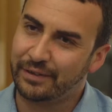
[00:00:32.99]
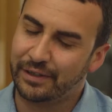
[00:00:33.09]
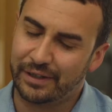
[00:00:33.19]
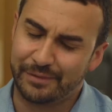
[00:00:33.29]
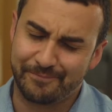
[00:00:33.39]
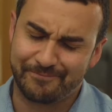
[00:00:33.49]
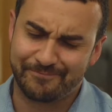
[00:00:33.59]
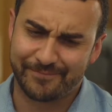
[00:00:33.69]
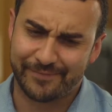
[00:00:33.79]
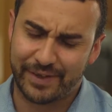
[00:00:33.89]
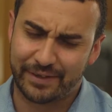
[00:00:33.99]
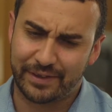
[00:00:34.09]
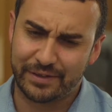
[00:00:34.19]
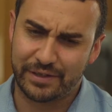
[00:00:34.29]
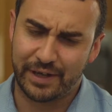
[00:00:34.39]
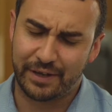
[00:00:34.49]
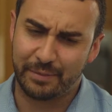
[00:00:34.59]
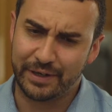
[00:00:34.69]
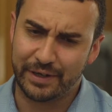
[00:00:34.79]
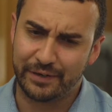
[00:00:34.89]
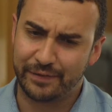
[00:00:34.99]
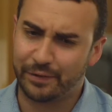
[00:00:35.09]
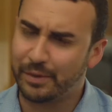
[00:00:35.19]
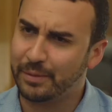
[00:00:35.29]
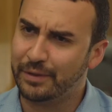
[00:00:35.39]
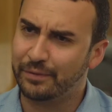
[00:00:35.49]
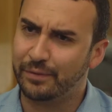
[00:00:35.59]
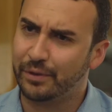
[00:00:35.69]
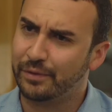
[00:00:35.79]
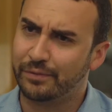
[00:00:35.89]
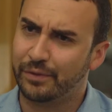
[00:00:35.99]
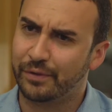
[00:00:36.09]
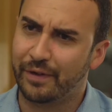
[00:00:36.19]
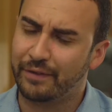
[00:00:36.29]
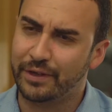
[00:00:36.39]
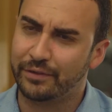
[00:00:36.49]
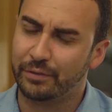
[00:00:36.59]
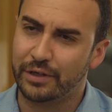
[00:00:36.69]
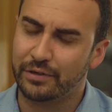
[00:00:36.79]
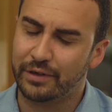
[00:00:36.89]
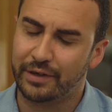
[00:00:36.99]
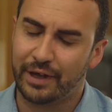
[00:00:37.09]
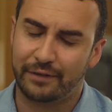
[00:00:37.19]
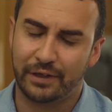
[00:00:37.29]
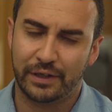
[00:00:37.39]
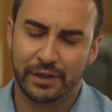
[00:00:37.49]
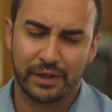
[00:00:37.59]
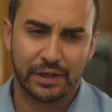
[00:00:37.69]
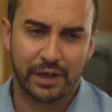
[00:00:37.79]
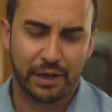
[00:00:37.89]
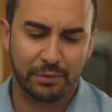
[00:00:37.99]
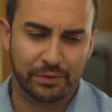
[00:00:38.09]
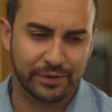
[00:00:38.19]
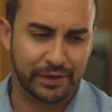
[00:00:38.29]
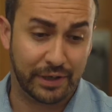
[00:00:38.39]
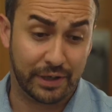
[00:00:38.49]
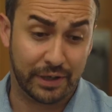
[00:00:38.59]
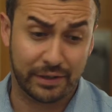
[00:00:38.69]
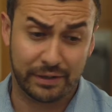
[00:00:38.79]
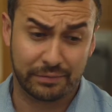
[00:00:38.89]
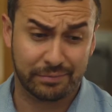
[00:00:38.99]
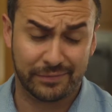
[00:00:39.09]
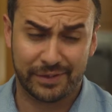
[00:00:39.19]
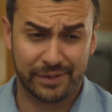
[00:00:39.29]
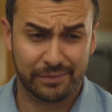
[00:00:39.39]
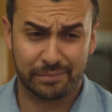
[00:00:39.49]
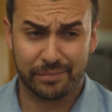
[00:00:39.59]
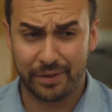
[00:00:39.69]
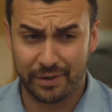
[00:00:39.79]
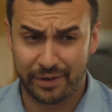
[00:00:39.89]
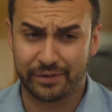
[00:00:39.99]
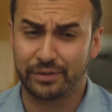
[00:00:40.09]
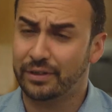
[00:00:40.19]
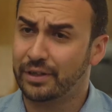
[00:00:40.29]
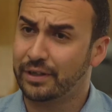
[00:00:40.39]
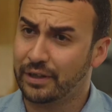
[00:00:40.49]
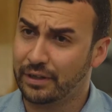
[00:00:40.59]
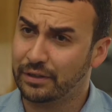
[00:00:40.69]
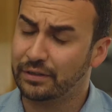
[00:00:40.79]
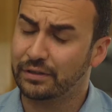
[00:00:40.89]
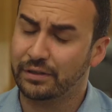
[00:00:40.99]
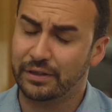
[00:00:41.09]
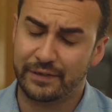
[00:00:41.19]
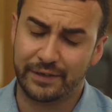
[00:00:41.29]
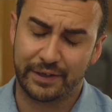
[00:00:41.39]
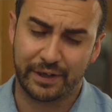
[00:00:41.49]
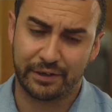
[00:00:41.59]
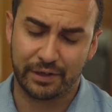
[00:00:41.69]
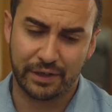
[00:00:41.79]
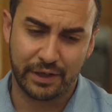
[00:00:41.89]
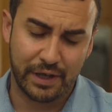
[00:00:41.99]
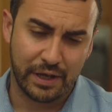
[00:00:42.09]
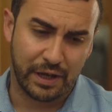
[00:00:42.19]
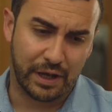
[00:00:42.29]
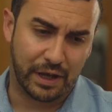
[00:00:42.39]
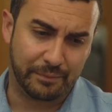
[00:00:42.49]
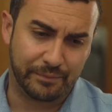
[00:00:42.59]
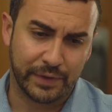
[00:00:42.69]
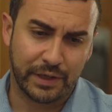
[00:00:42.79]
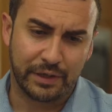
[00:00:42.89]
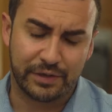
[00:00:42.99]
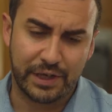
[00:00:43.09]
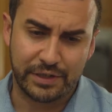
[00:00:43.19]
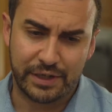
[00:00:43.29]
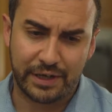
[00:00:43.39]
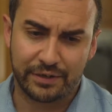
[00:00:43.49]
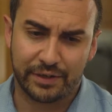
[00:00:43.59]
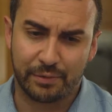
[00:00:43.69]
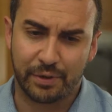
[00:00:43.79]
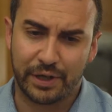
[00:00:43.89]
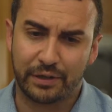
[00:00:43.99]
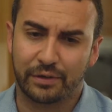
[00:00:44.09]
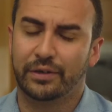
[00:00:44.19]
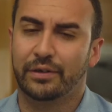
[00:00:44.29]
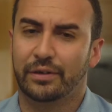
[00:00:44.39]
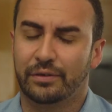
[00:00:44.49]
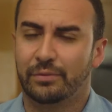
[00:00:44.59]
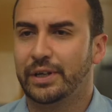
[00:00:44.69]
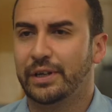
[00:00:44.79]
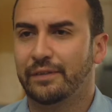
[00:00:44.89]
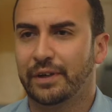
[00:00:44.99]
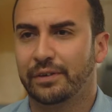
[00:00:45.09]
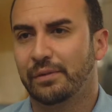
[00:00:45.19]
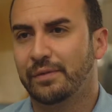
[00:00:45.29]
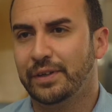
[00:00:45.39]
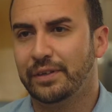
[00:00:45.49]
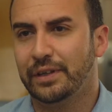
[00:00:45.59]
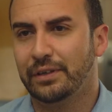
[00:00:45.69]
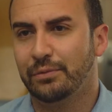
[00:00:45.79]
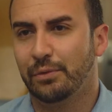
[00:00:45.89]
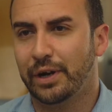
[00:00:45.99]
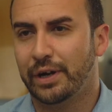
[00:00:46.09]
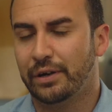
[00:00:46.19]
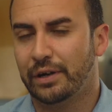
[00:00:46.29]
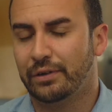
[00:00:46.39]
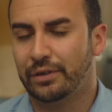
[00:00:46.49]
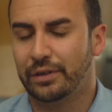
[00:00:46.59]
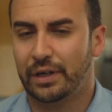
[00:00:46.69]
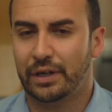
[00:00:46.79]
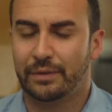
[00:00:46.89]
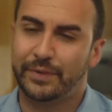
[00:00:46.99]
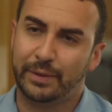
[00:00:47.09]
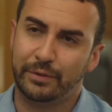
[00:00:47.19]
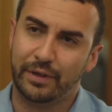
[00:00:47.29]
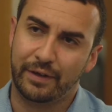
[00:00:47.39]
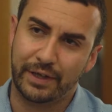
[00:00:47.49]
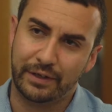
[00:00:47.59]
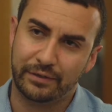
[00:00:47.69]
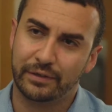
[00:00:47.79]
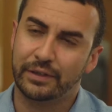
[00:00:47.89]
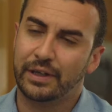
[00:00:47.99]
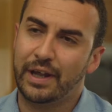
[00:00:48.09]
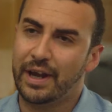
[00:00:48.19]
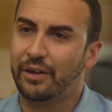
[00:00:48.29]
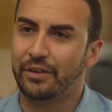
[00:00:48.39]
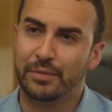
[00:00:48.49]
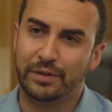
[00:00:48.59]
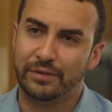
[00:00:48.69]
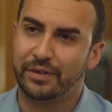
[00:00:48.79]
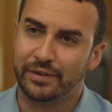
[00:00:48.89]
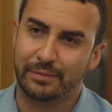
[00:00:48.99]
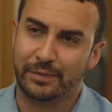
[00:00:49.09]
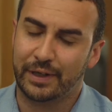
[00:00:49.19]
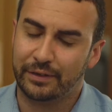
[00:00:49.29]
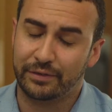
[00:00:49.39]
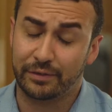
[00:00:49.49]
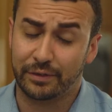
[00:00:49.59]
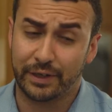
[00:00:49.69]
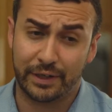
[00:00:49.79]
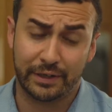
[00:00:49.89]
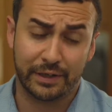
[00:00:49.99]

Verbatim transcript: Um, I think she had been here for maybe four, four or five years when I joined her lab. I was uh, the third student, I think, okay, if that's accurate. Um, so yeah, she had just started working on, on what the effects of obesity were on um, type two diabetes and how the immune system linked to all that.